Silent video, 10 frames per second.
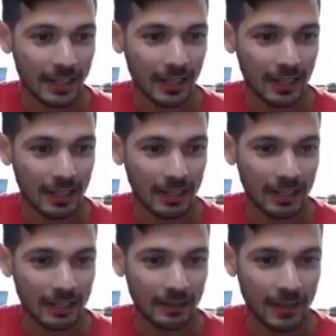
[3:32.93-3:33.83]

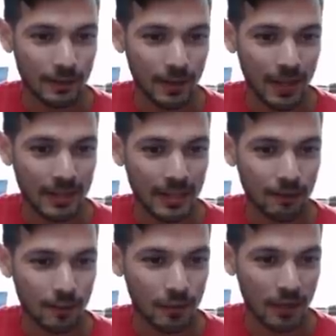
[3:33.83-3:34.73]
Uh, that's V A T
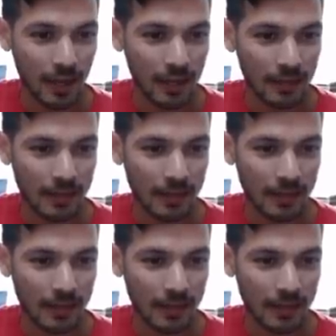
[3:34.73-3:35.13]
from the U K.